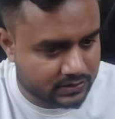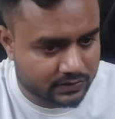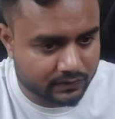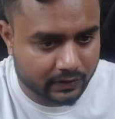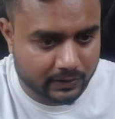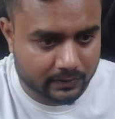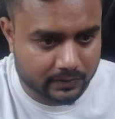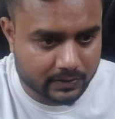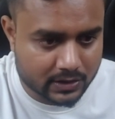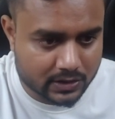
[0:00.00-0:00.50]
one.
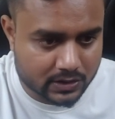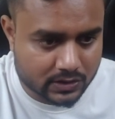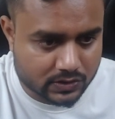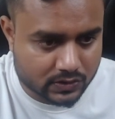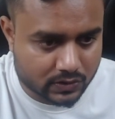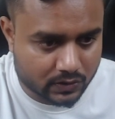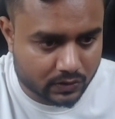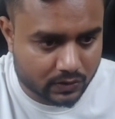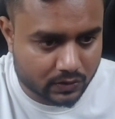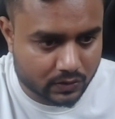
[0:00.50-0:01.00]

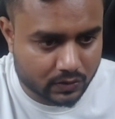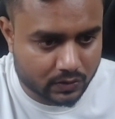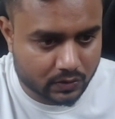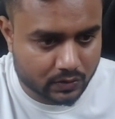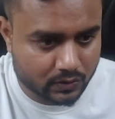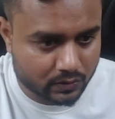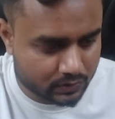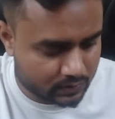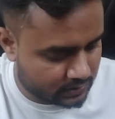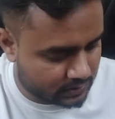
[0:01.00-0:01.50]
So
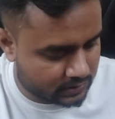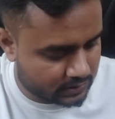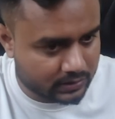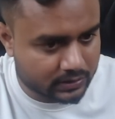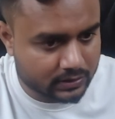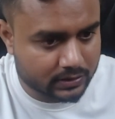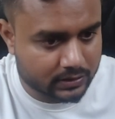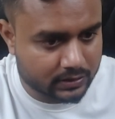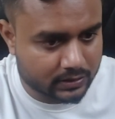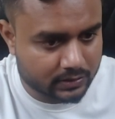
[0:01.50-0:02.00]

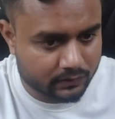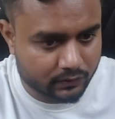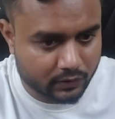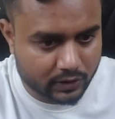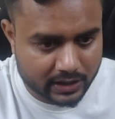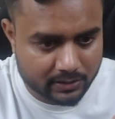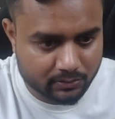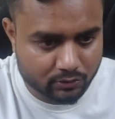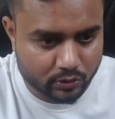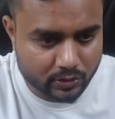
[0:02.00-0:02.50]
what
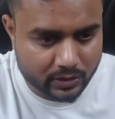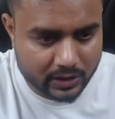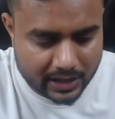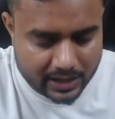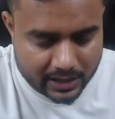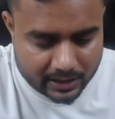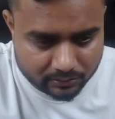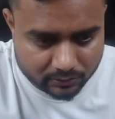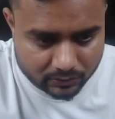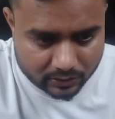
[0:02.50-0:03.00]
I'm doing,
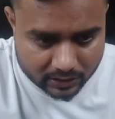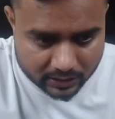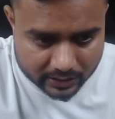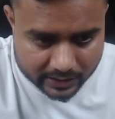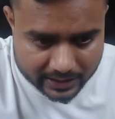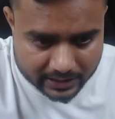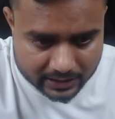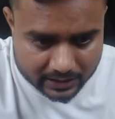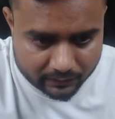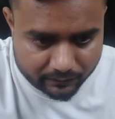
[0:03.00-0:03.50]
I'm
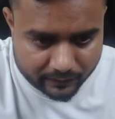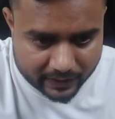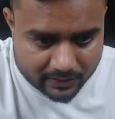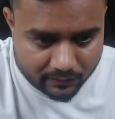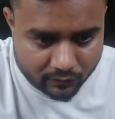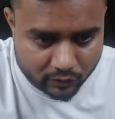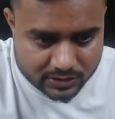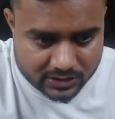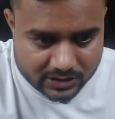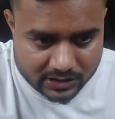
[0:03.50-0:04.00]
writing when
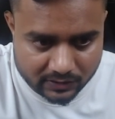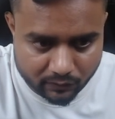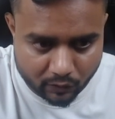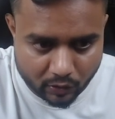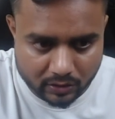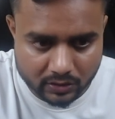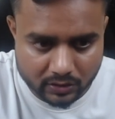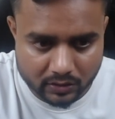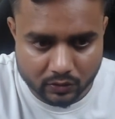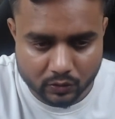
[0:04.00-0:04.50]
was she
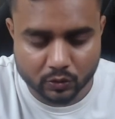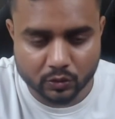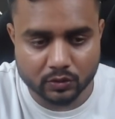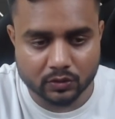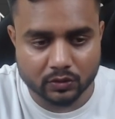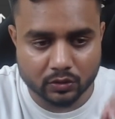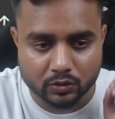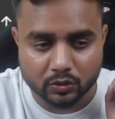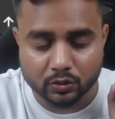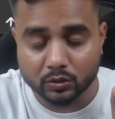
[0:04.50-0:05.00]
born, who
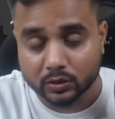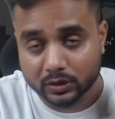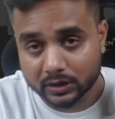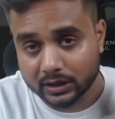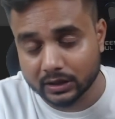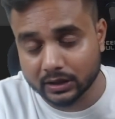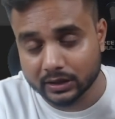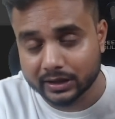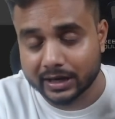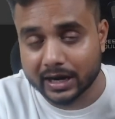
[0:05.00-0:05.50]

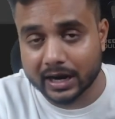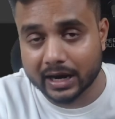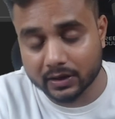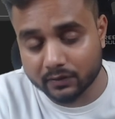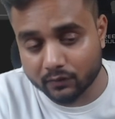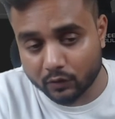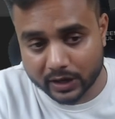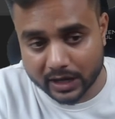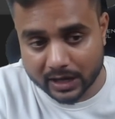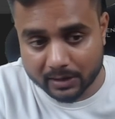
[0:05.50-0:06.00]
regarding
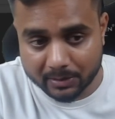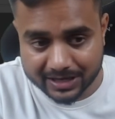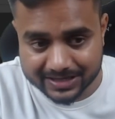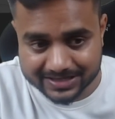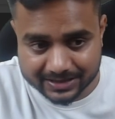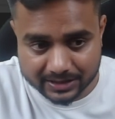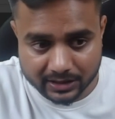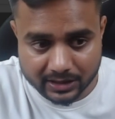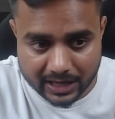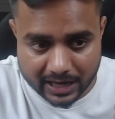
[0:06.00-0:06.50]
what I'm
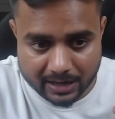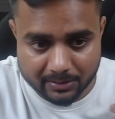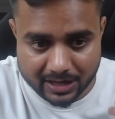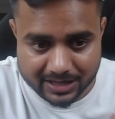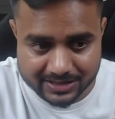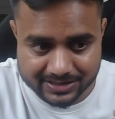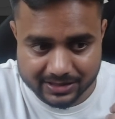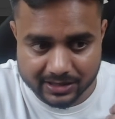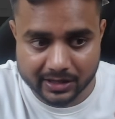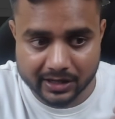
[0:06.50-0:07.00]

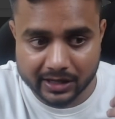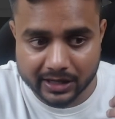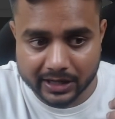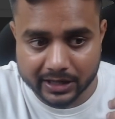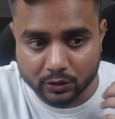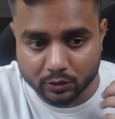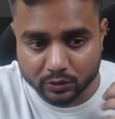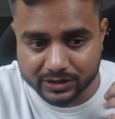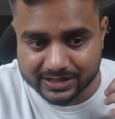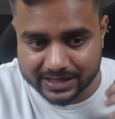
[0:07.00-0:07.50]
asking related to
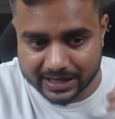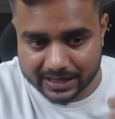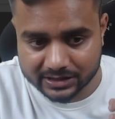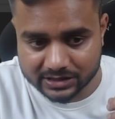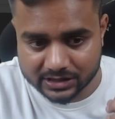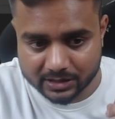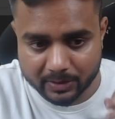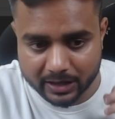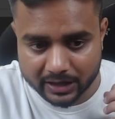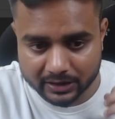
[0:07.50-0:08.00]
this
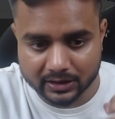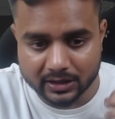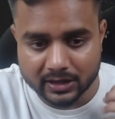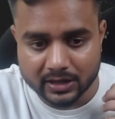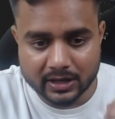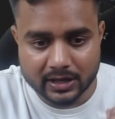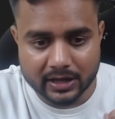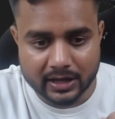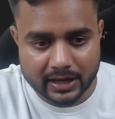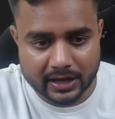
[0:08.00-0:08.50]
Elizabeth.
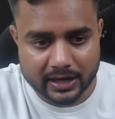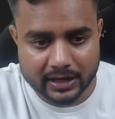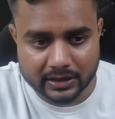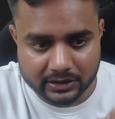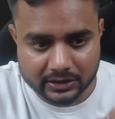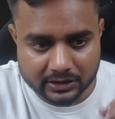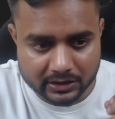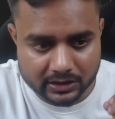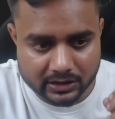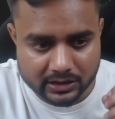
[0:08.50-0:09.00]
And
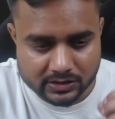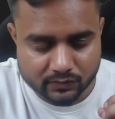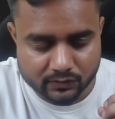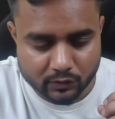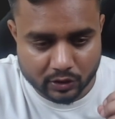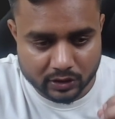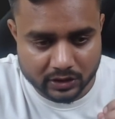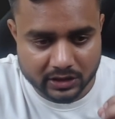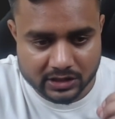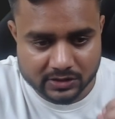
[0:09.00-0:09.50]
here is
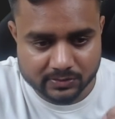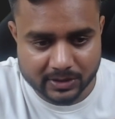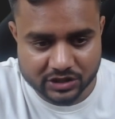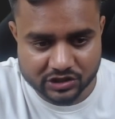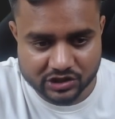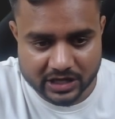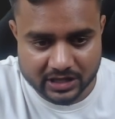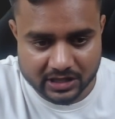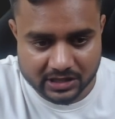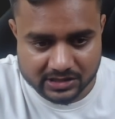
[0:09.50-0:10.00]
my
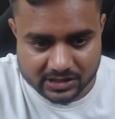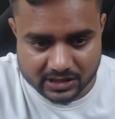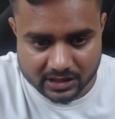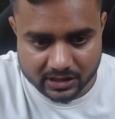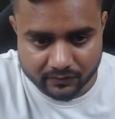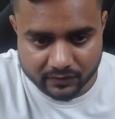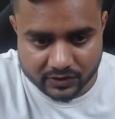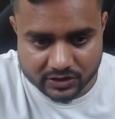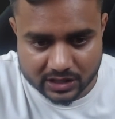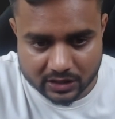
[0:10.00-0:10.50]
chat history,
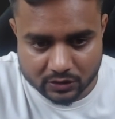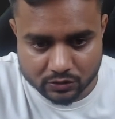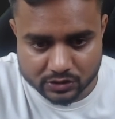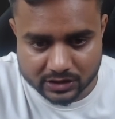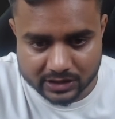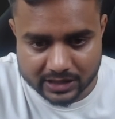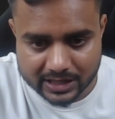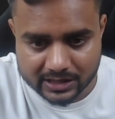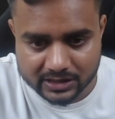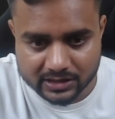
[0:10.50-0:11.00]
which house did
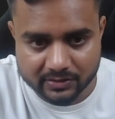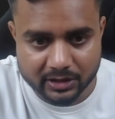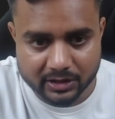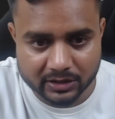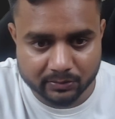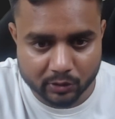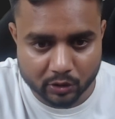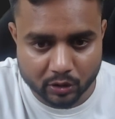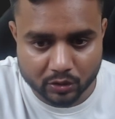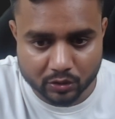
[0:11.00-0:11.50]
Elizabeth
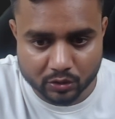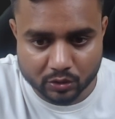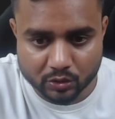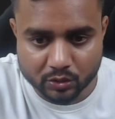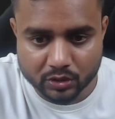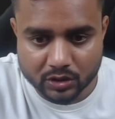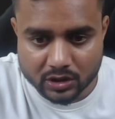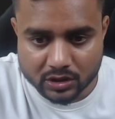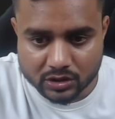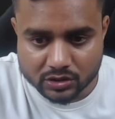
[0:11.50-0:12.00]
belong to.
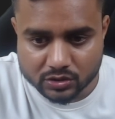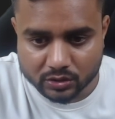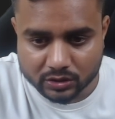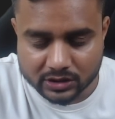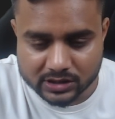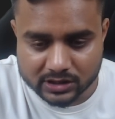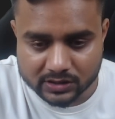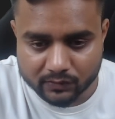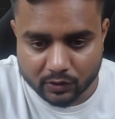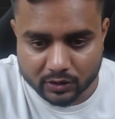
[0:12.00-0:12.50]
So this
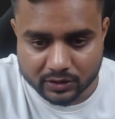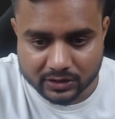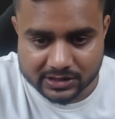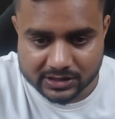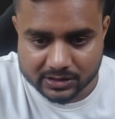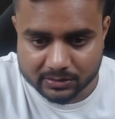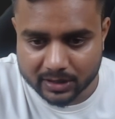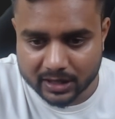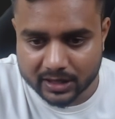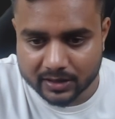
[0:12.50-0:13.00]
is
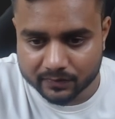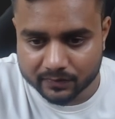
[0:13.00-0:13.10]
my